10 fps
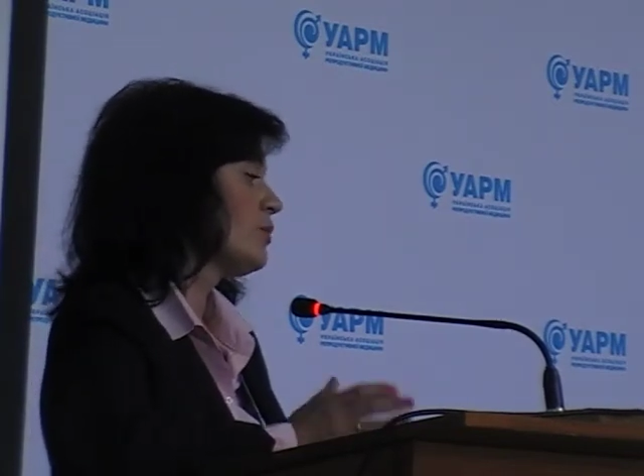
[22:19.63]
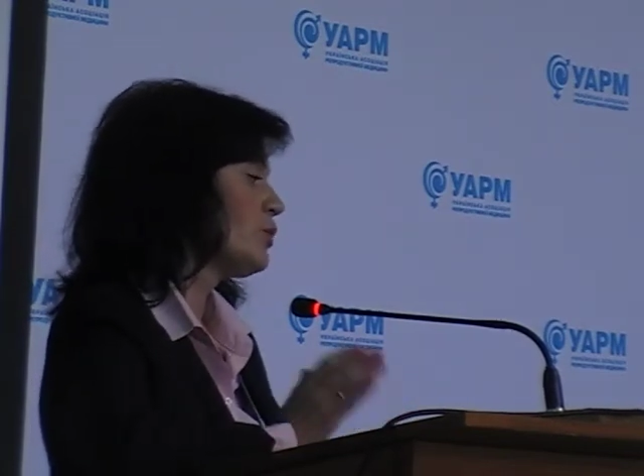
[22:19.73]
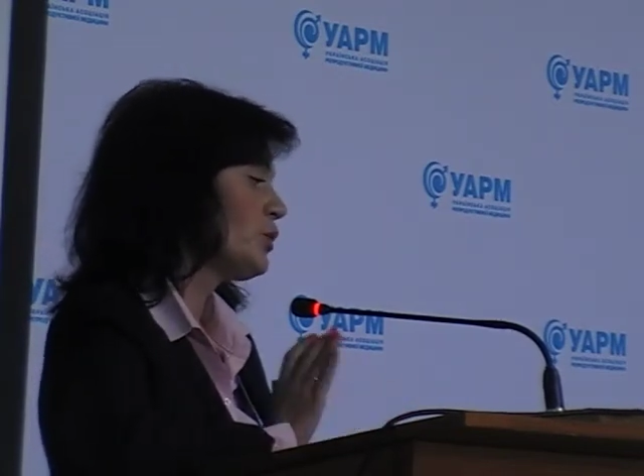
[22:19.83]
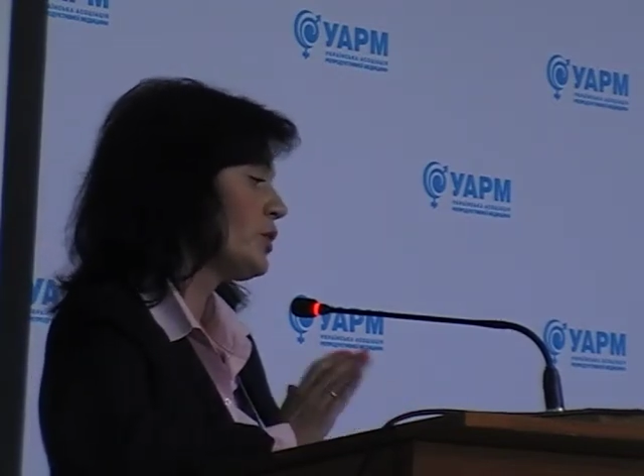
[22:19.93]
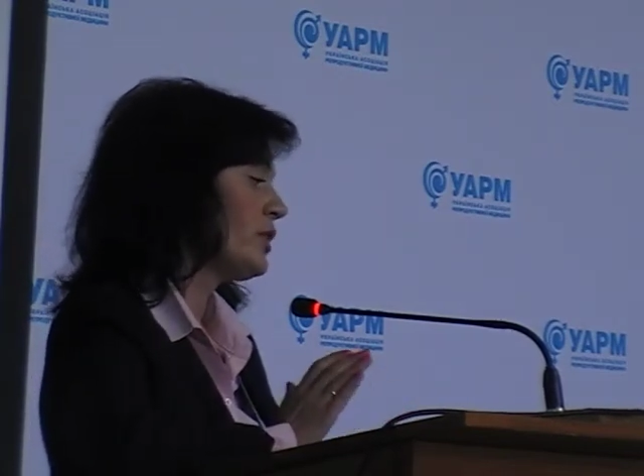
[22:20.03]

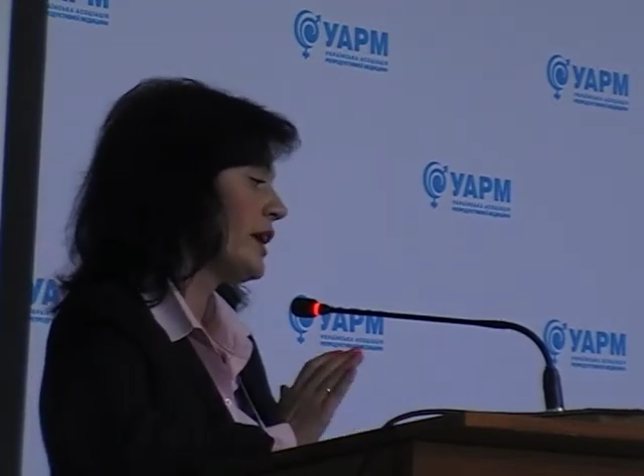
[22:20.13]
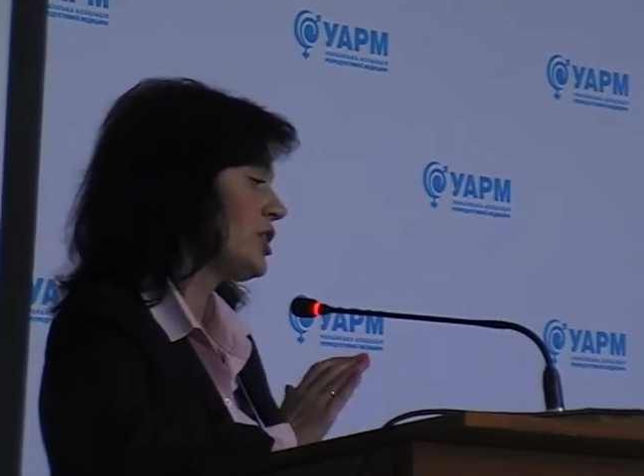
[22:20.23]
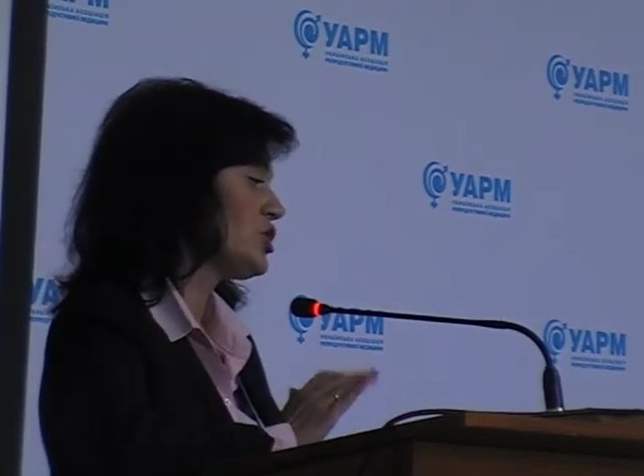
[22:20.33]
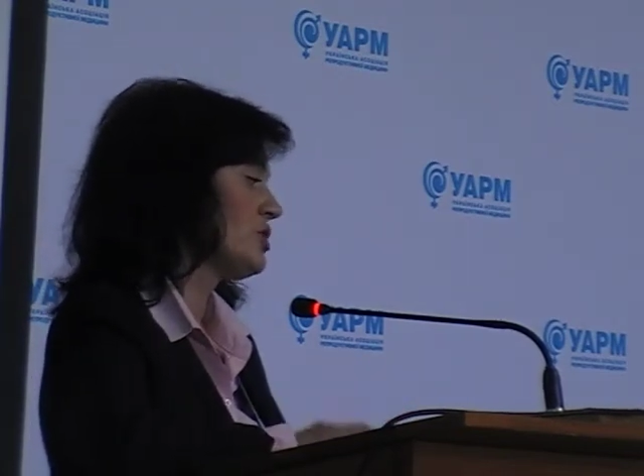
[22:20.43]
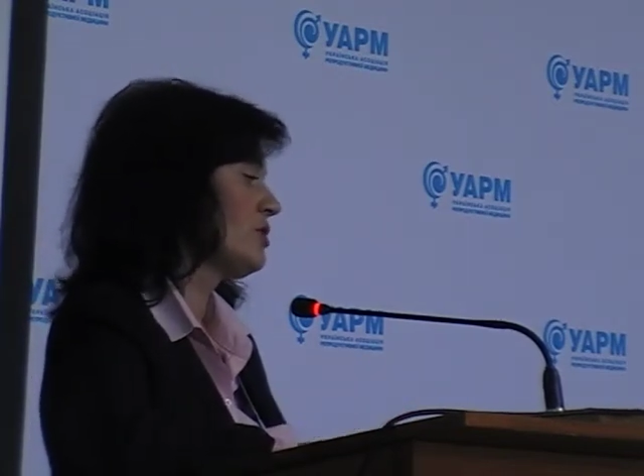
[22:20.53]

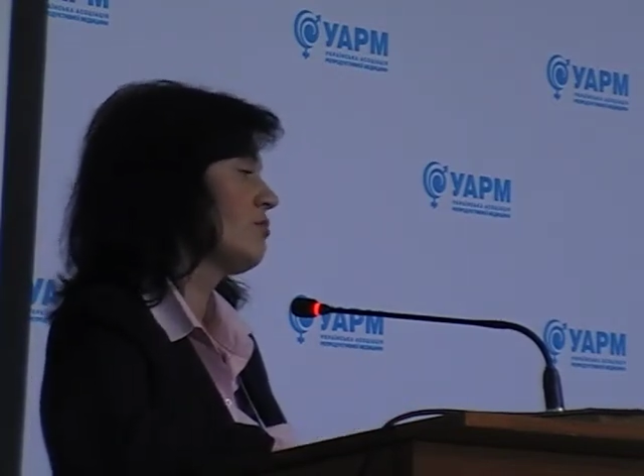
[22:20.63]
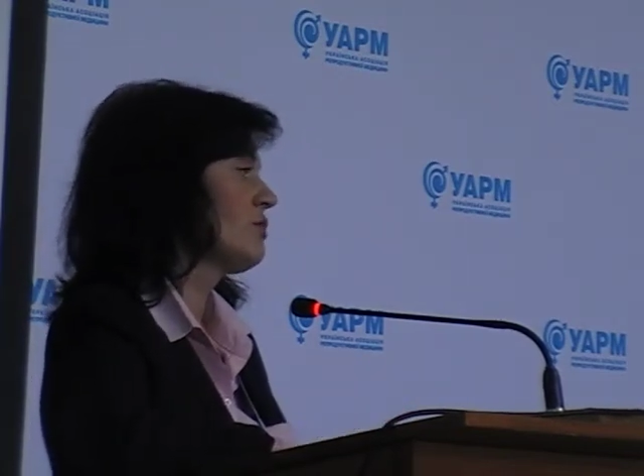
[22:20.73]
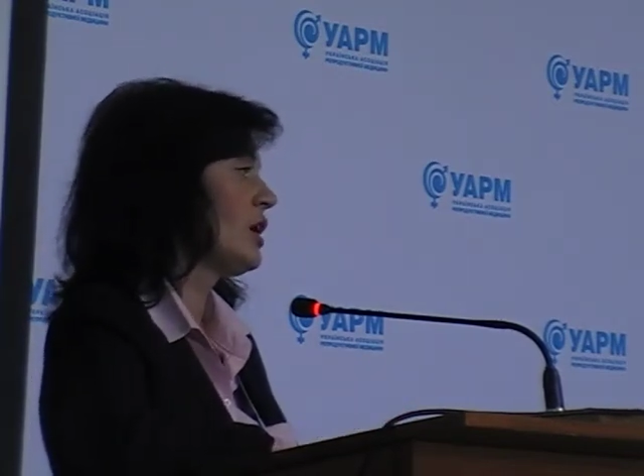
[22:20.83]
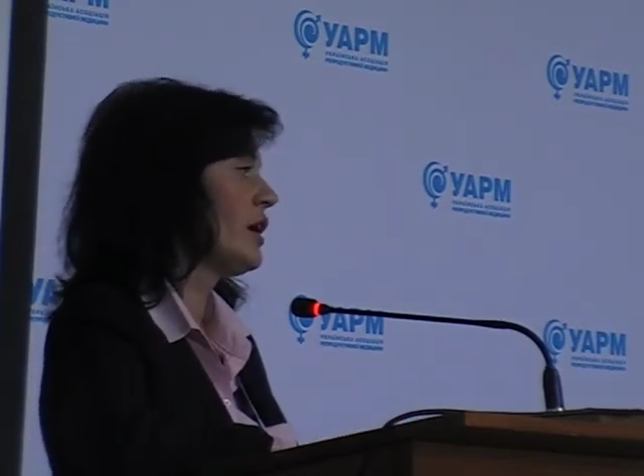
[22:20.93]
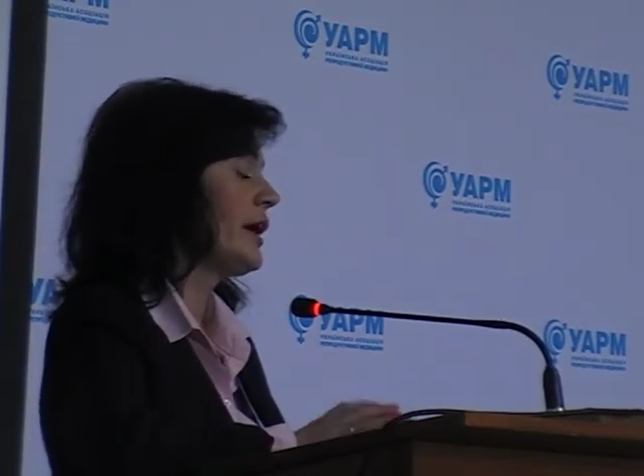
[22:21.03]
population
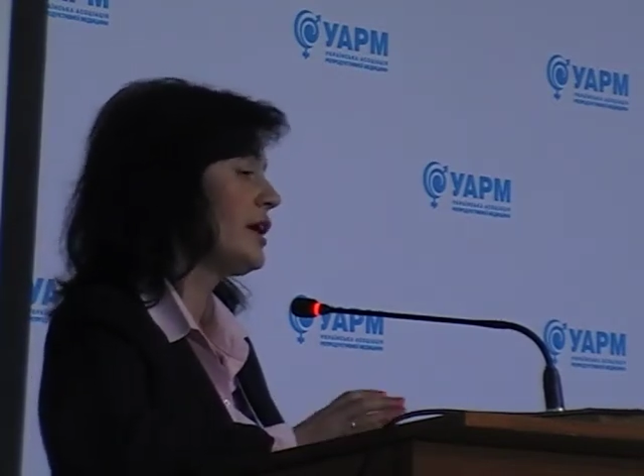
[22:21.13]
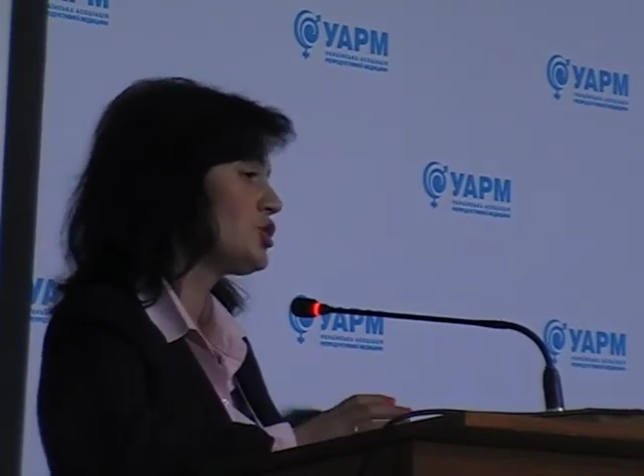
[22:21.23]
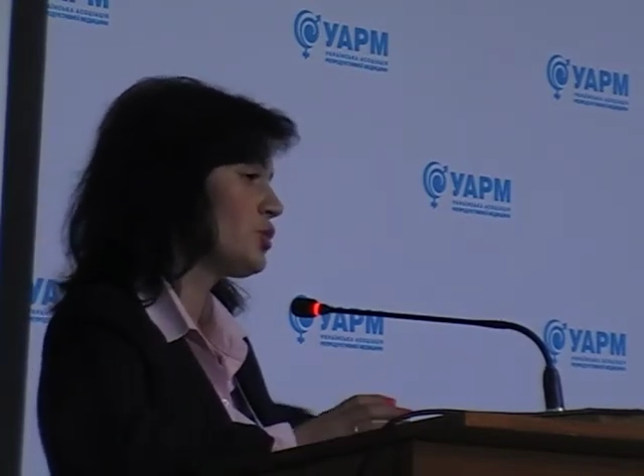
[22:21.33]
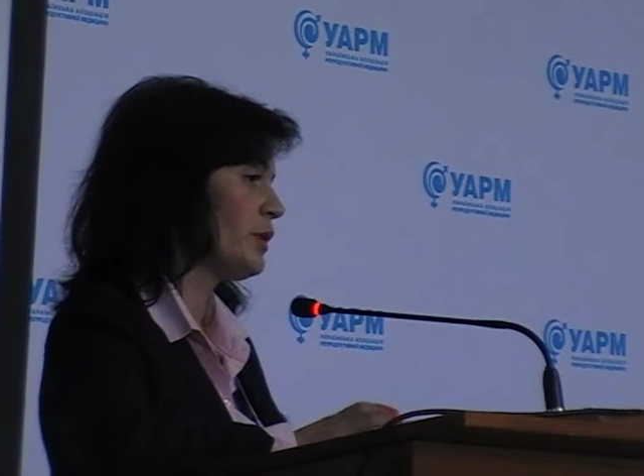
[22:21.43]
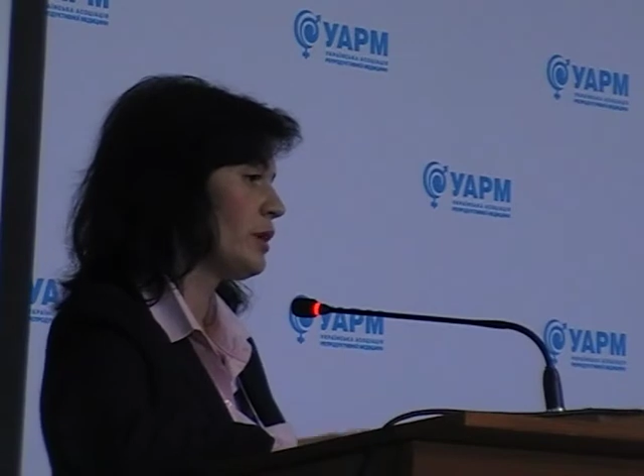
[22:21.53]
are
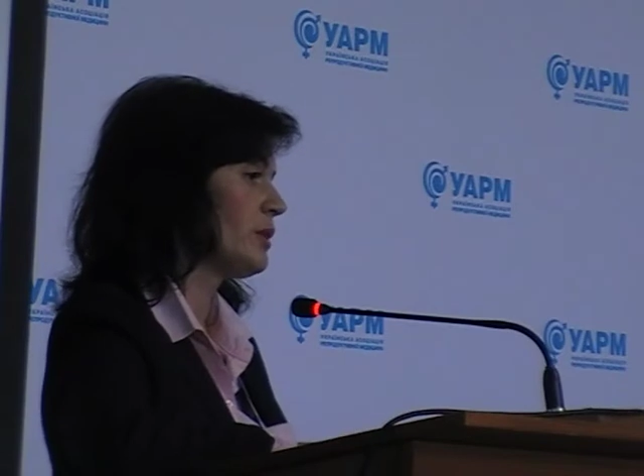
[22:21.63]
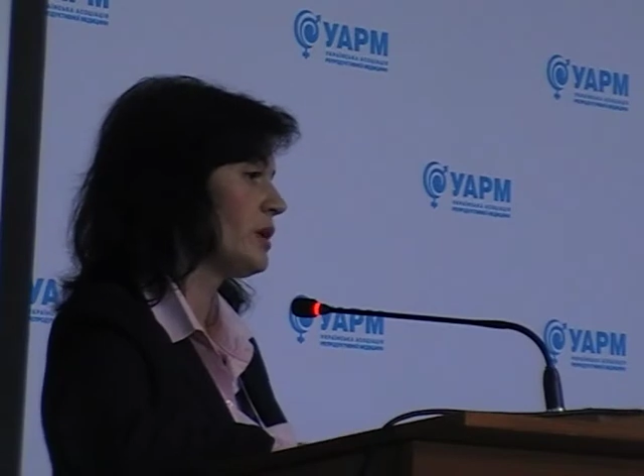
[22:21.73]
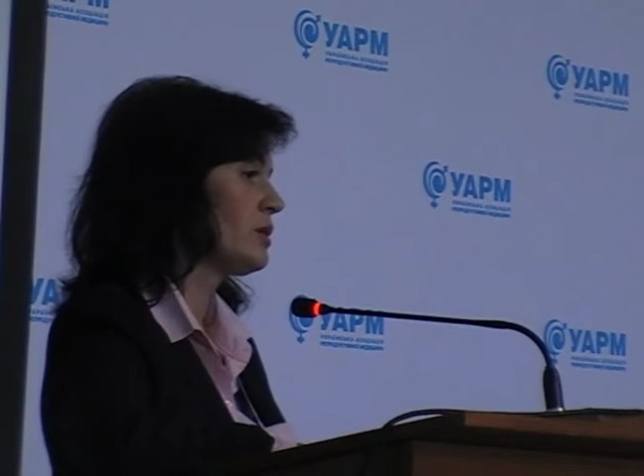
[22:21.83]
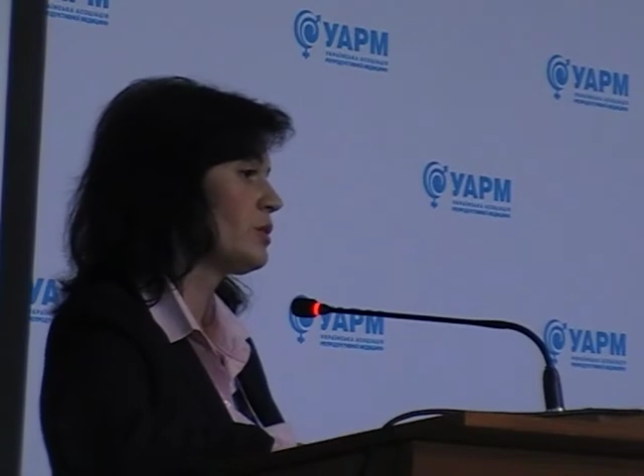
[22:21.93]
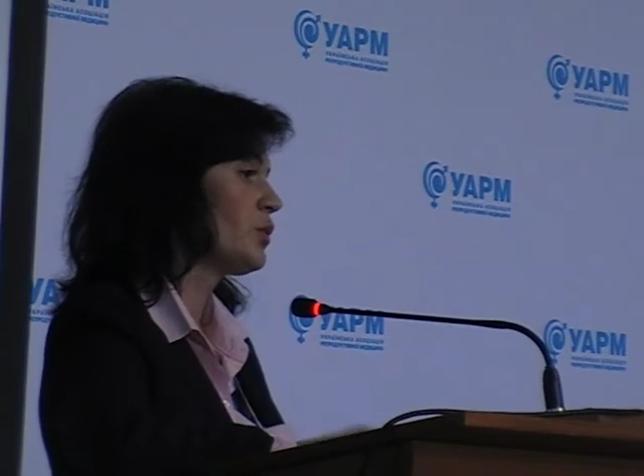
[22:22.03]
aged women